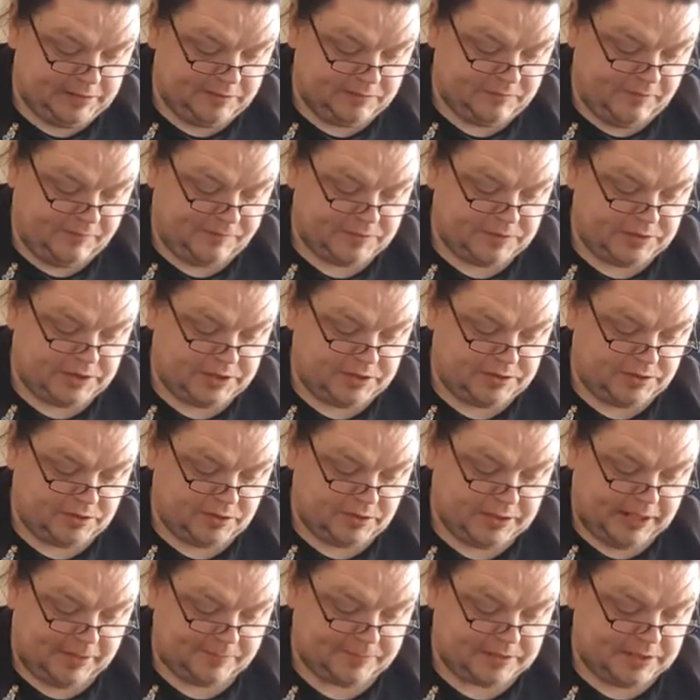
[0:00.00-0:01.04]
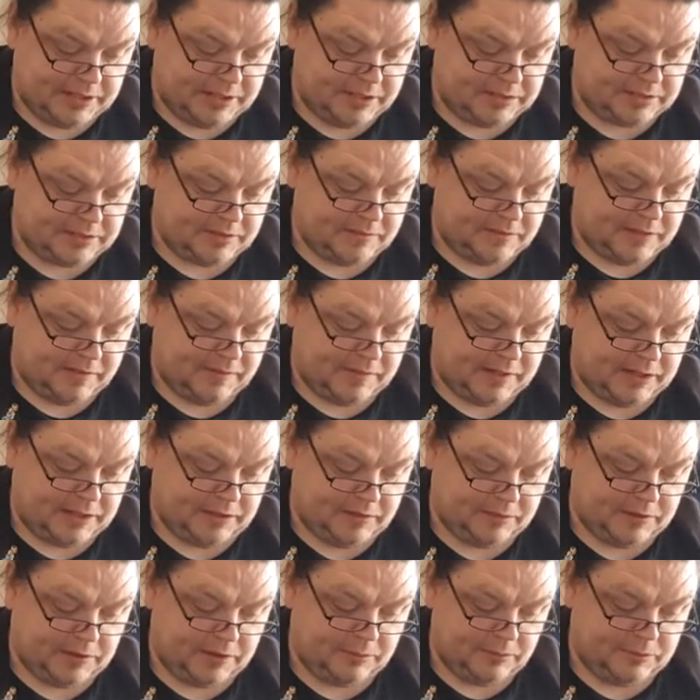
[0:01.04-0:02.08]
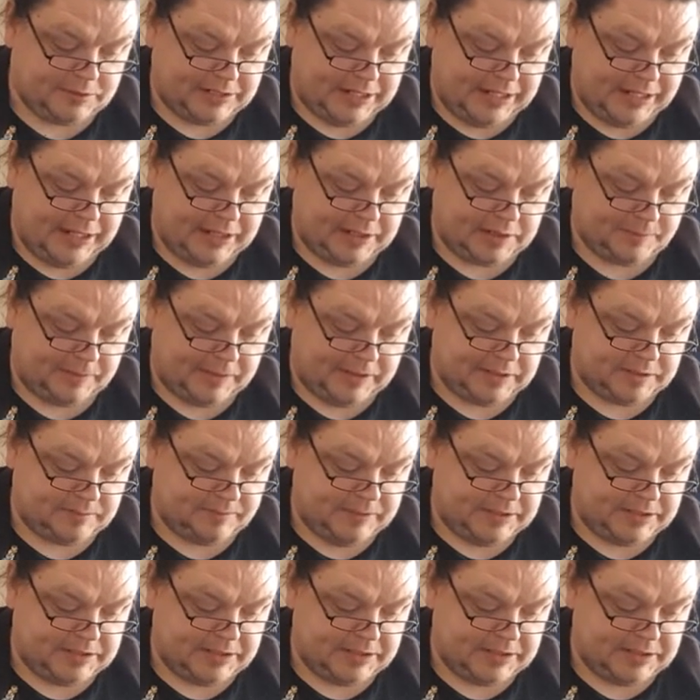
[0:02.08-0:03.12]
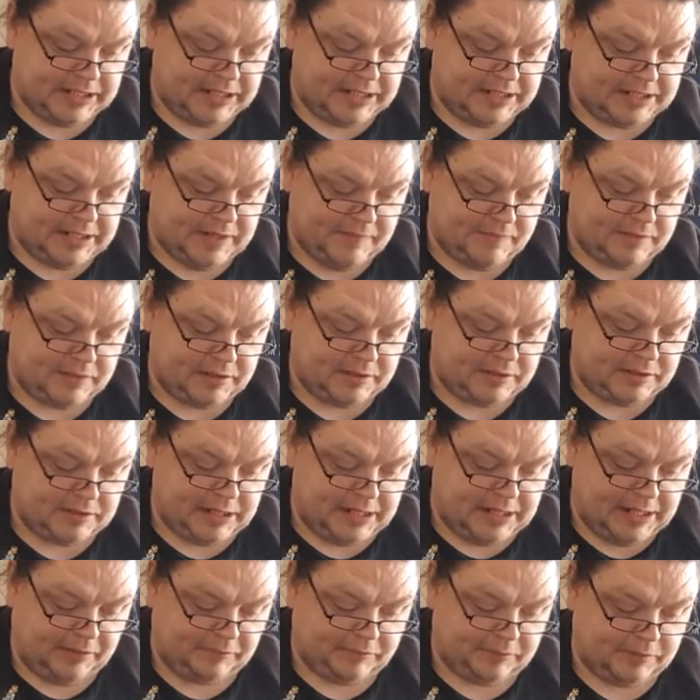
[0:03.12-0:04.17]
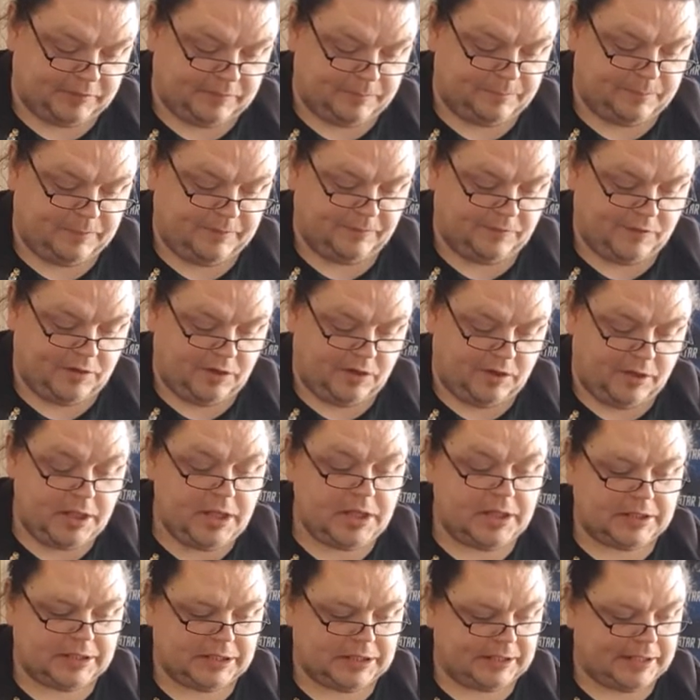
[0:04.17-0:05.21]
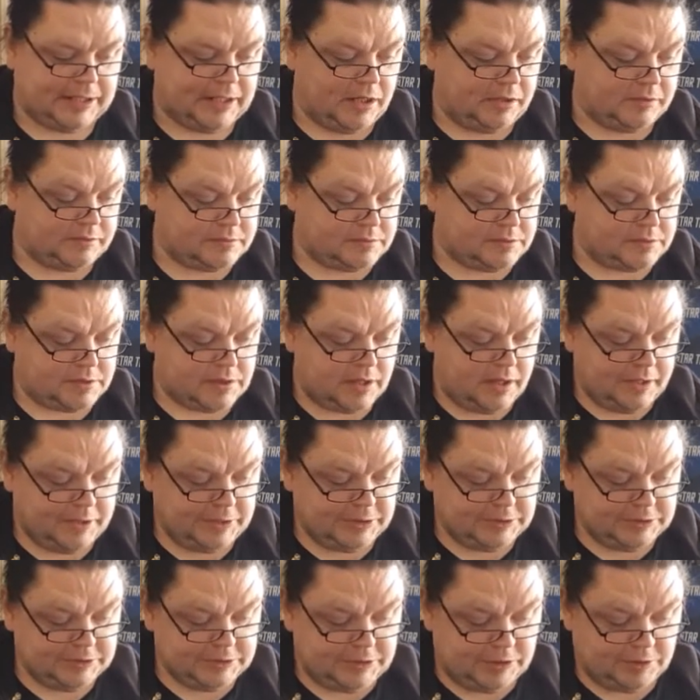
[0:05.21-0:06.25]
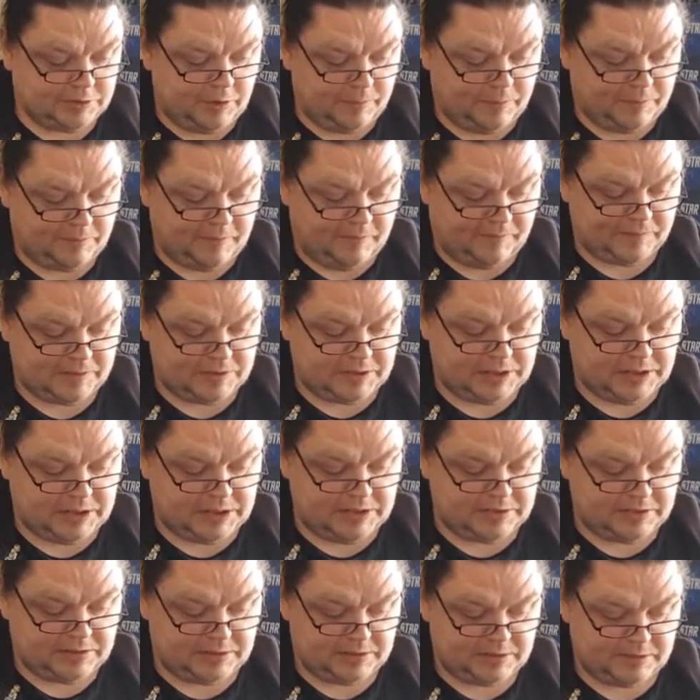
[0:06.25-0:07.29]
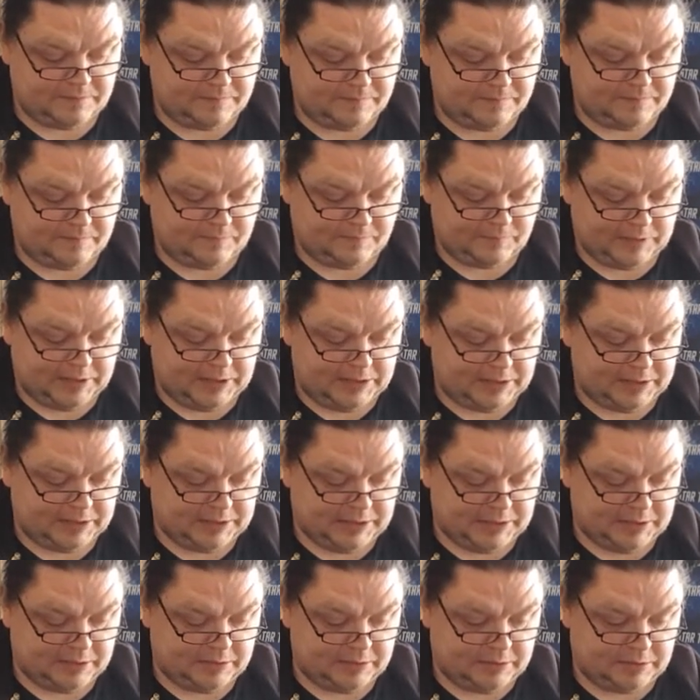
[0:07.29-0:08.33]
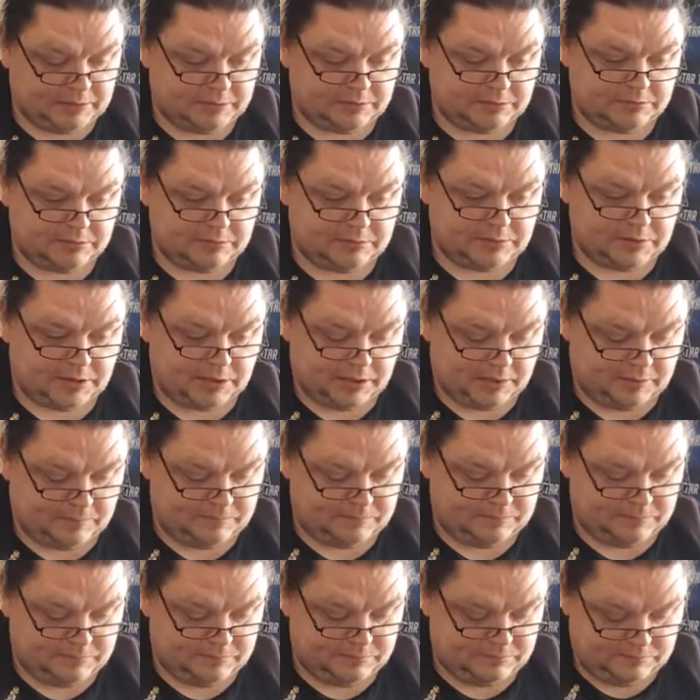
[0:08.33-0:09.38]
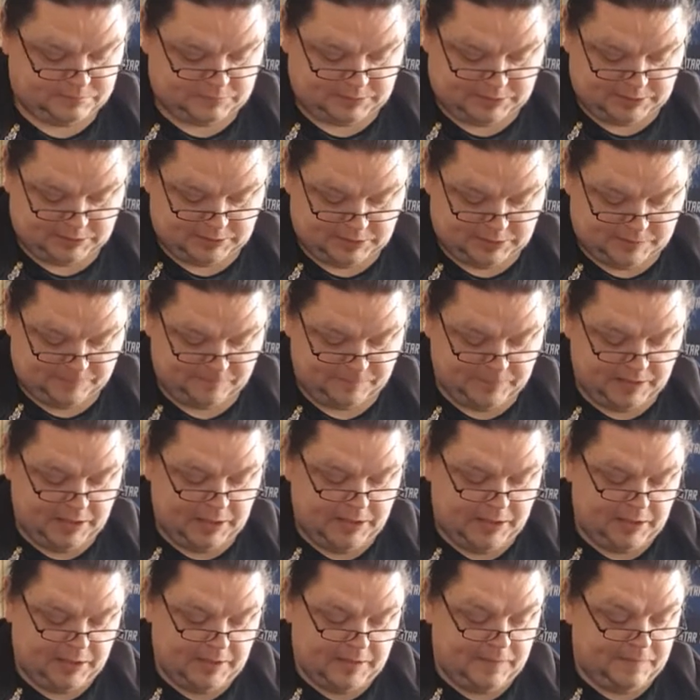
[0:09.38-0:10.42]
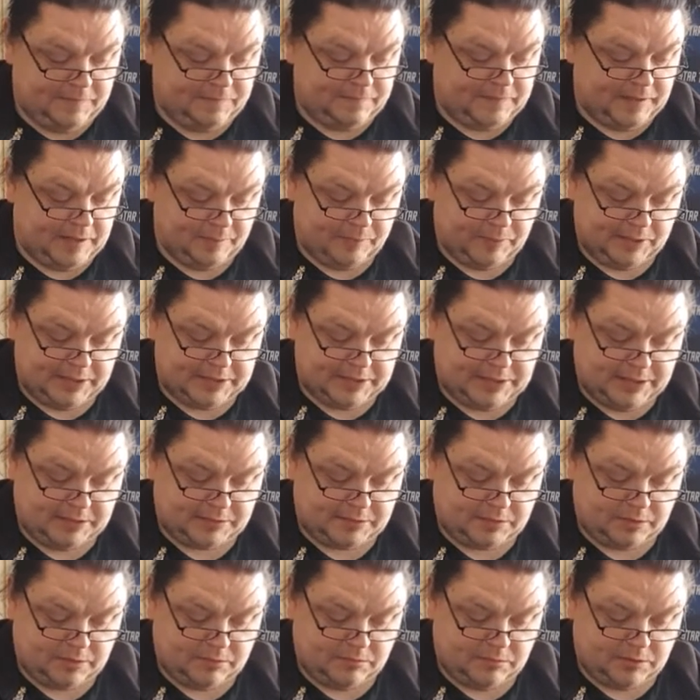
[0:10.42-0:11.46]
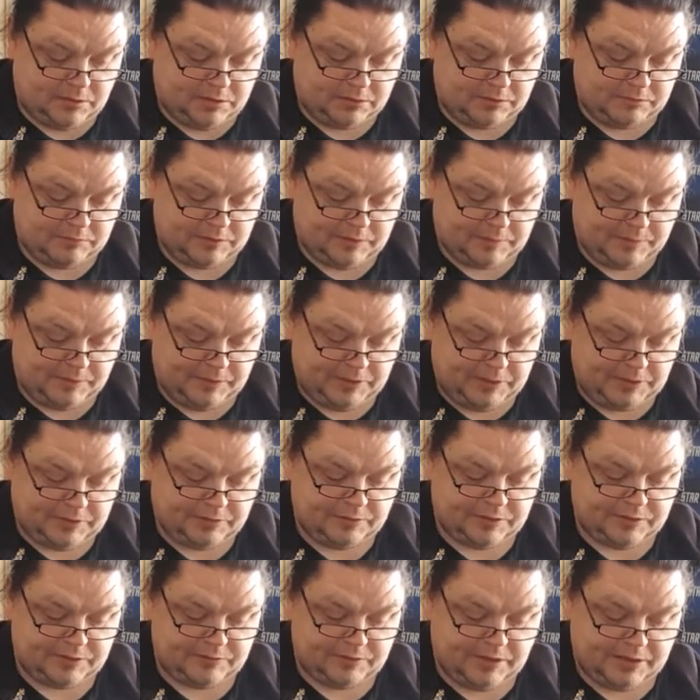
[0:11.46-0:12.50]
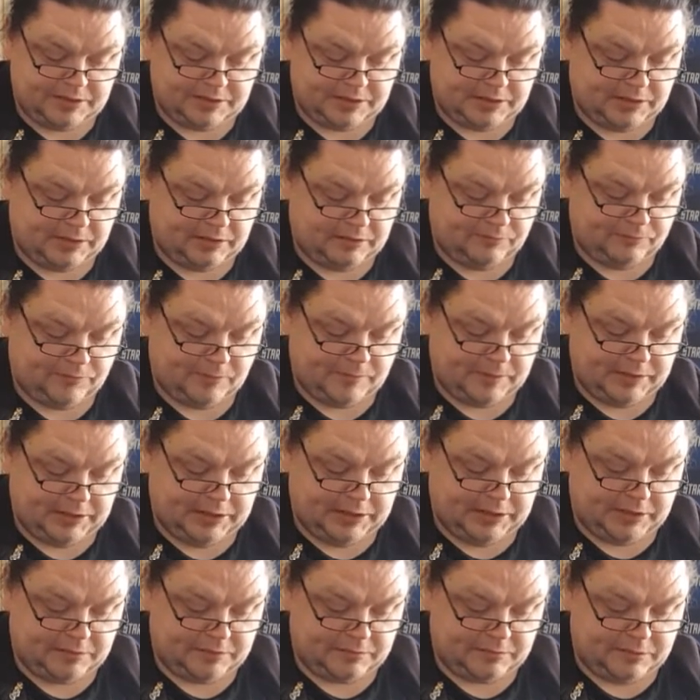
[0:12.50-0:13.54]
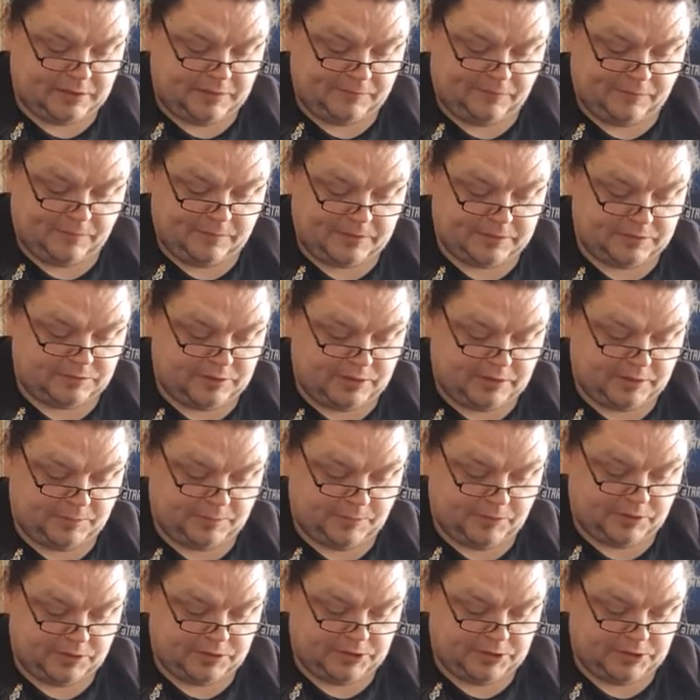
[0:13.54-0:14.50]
of the refugees told Captain Archer that their colony was annexed by a species they'd never encountered before, the Klingons. A group of refugees fleeing the Klingon... Oh no, that's it. The Enterprise NX-01 responded to a distress signal from a transport